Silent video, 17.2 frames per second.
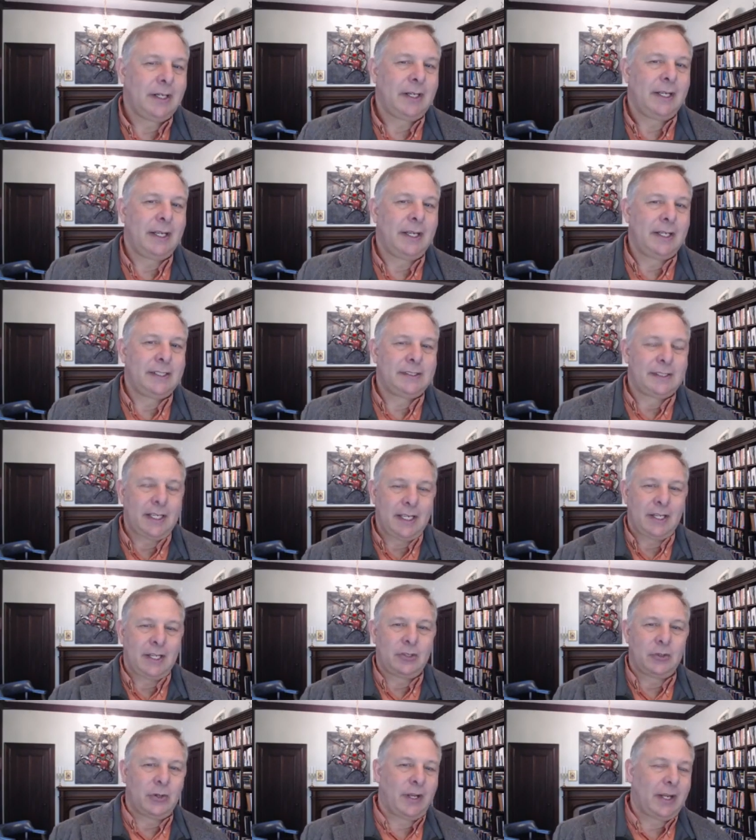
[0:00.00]
It is
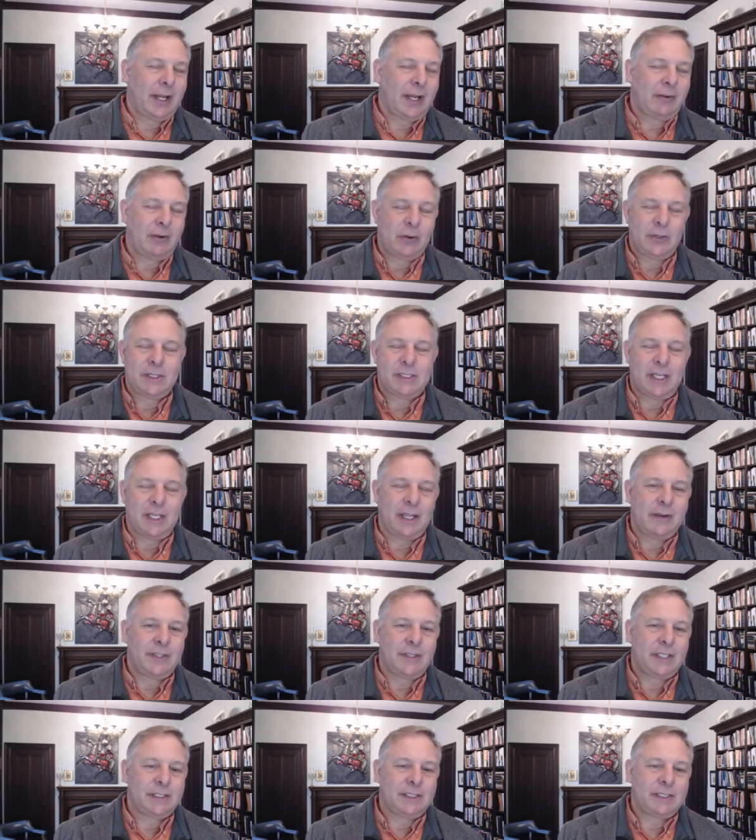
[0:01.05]
Andrew. I've always
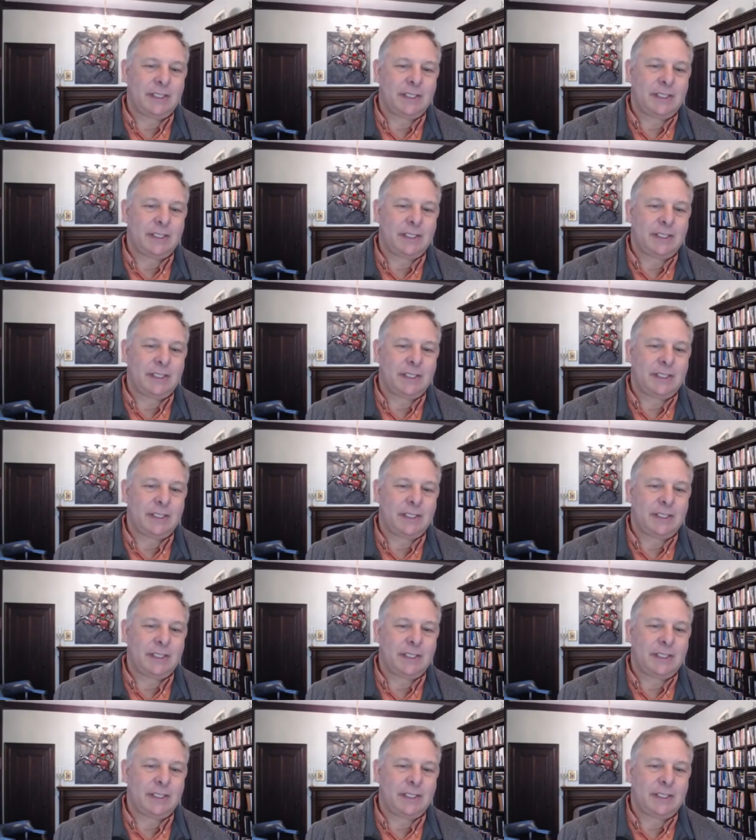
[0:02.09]
loved this.